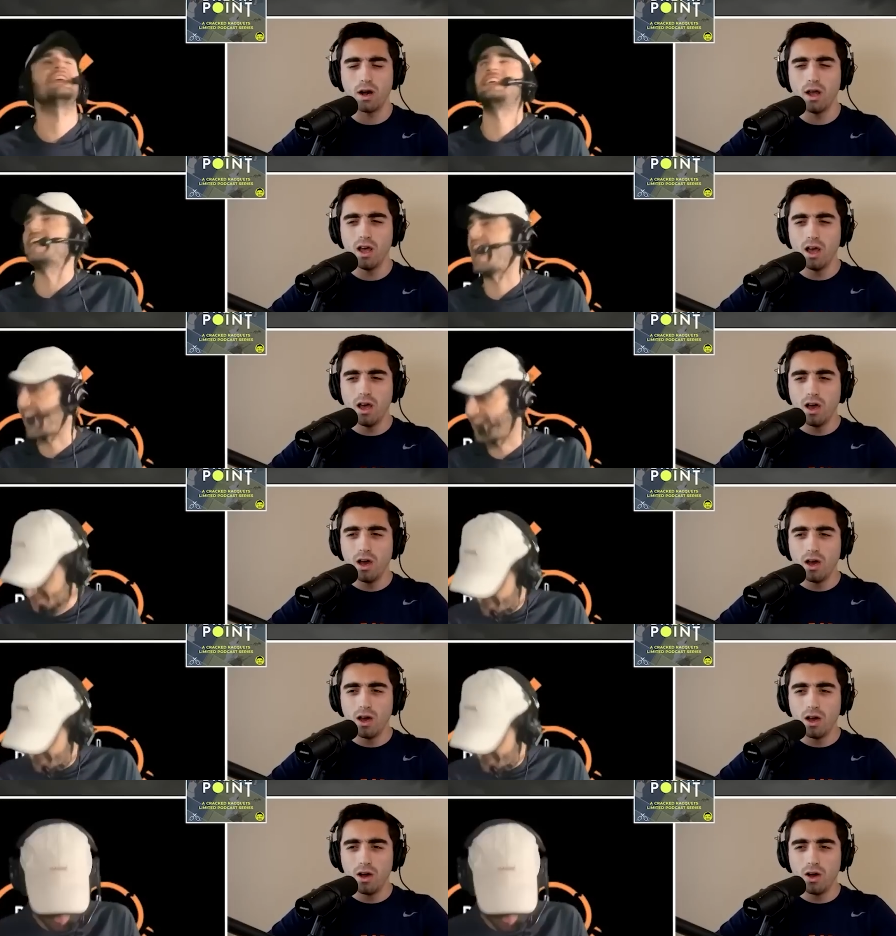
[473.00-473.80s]

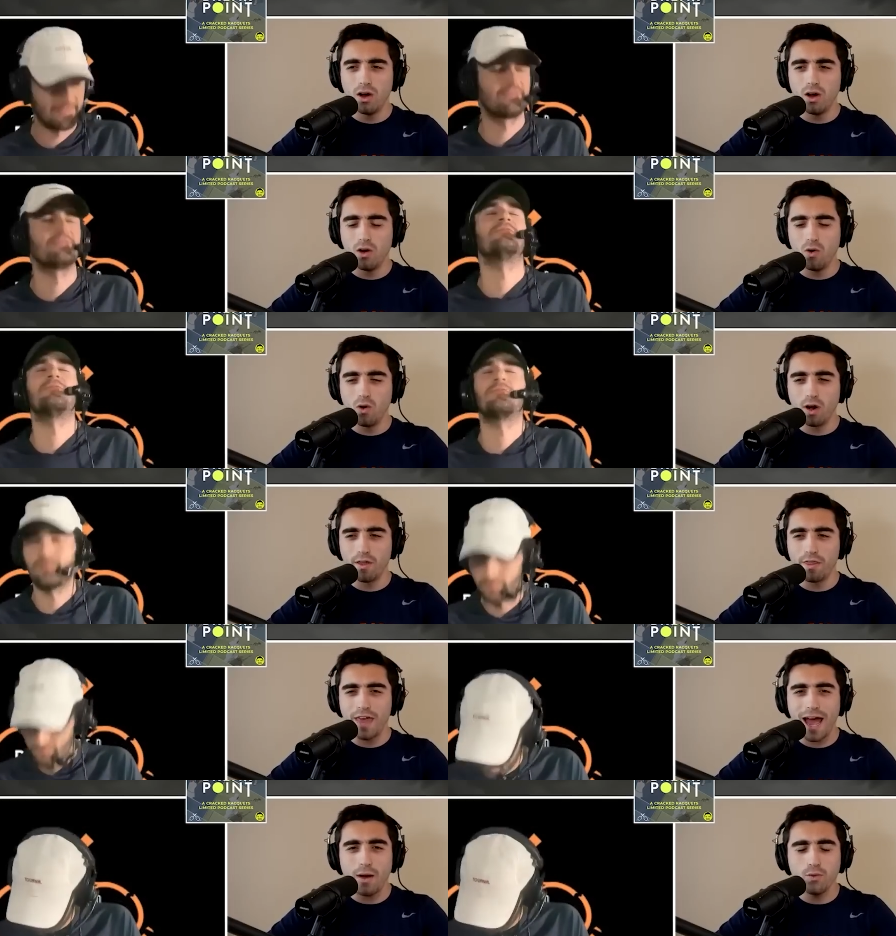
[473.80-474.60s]
Speaker 1: yes. Or
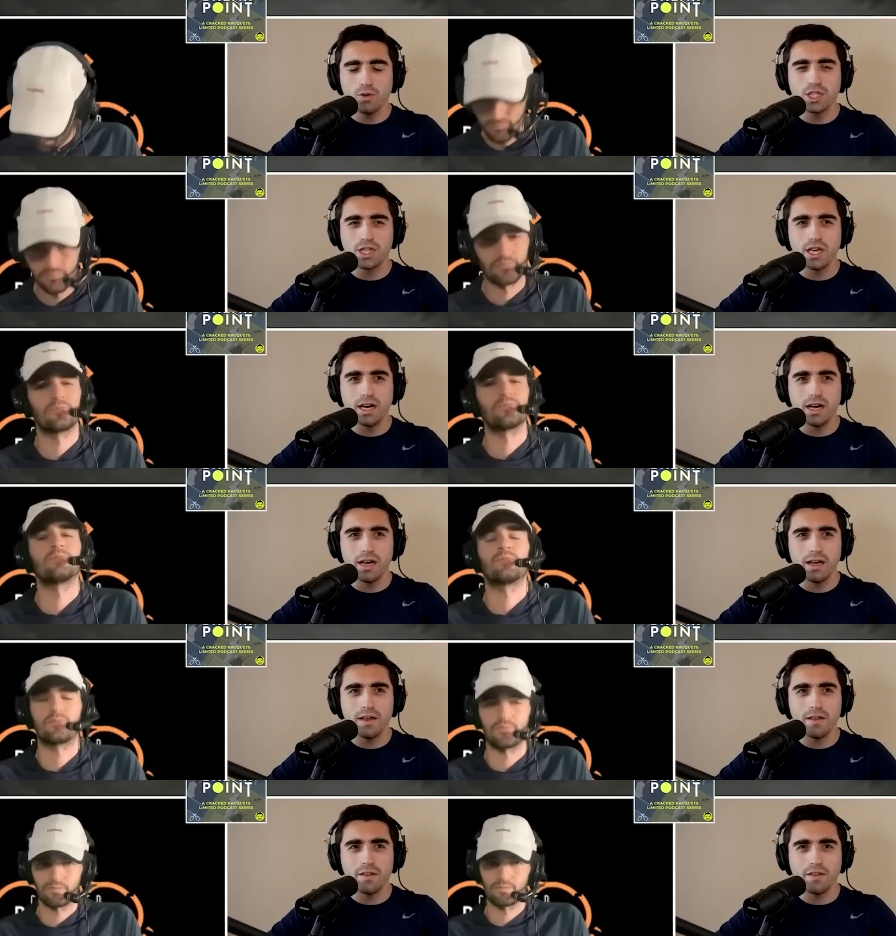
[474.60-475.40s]
that was
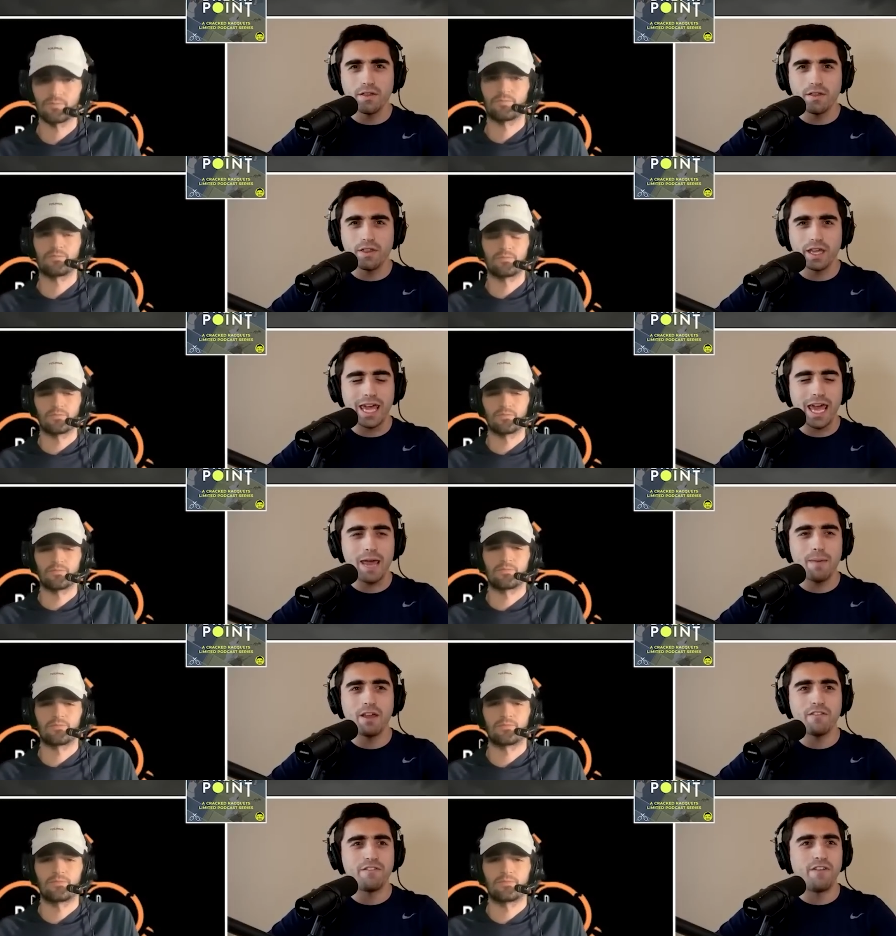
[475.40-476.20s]
the the
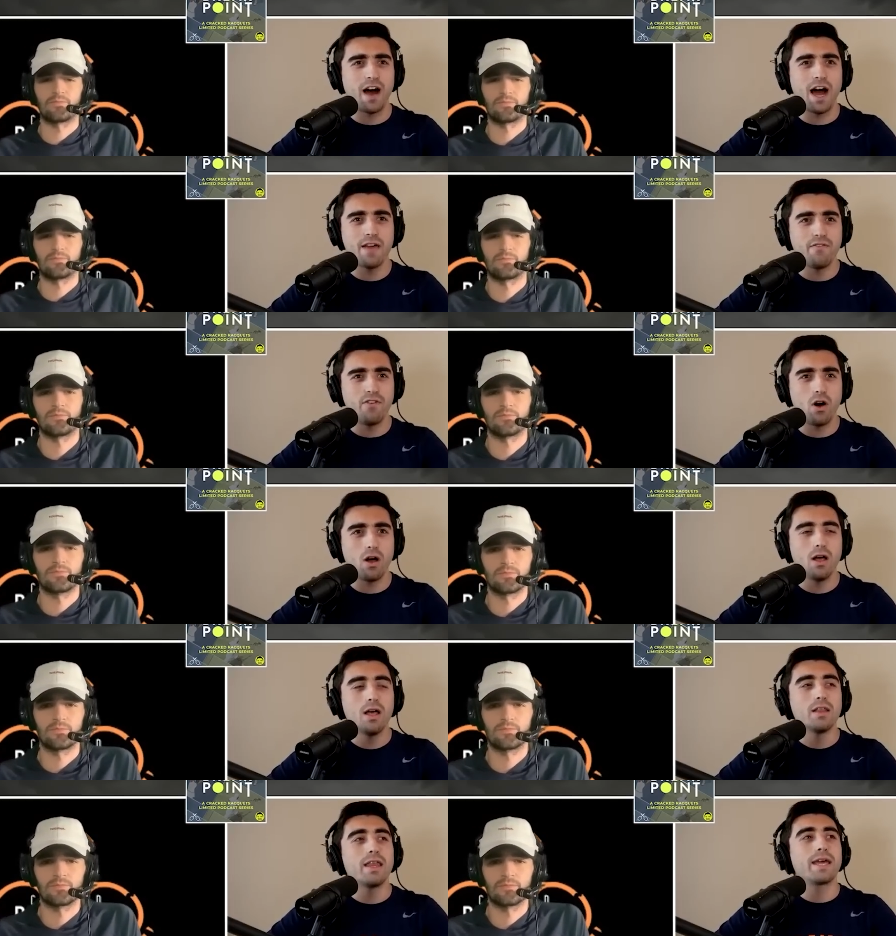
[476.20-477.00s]
game at five
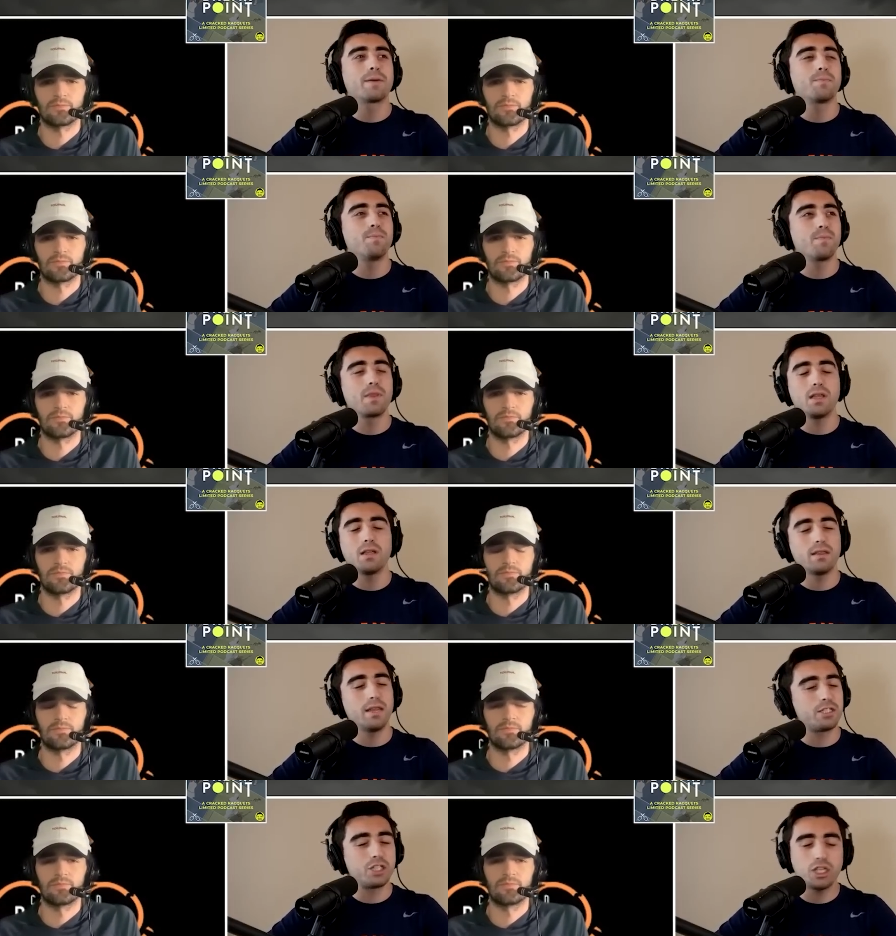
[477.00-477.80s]
all. Like,
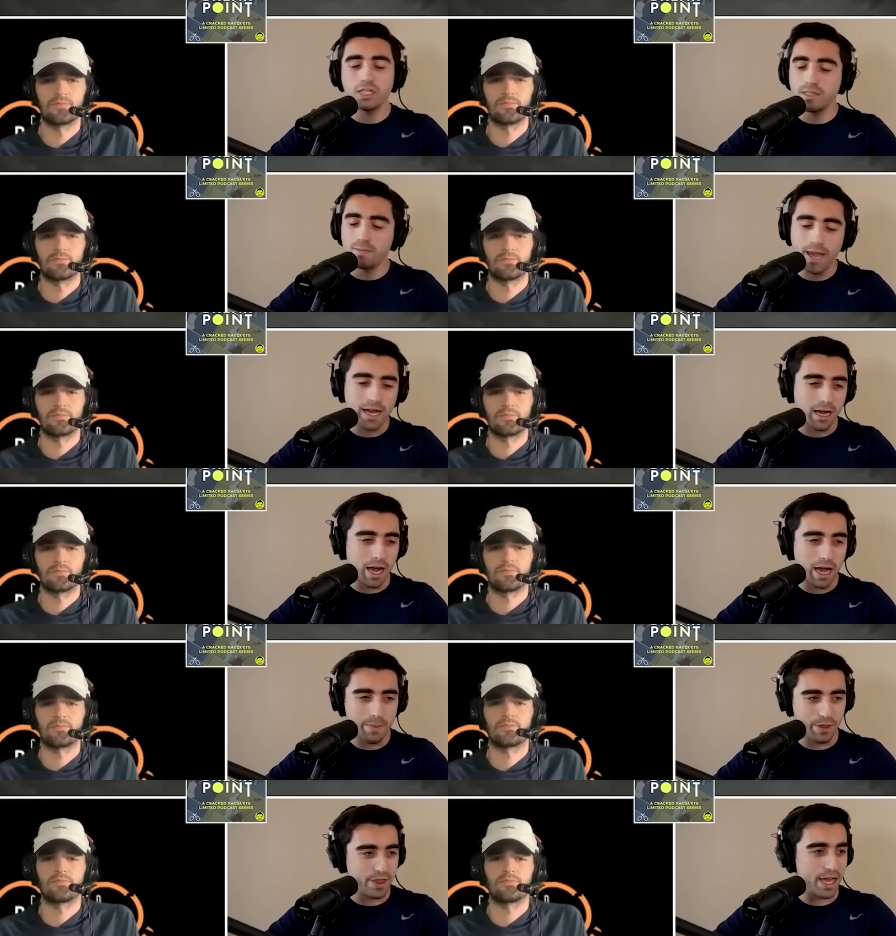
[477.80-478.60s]
let's just make a
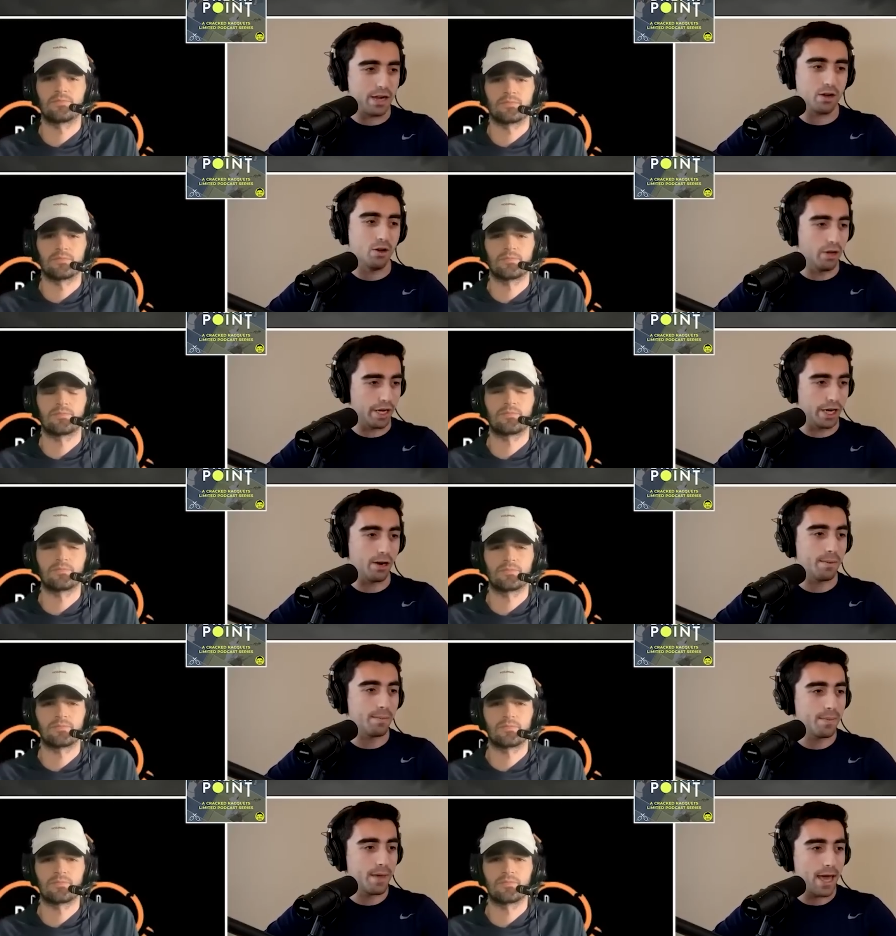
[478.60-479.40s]
hypothetical here.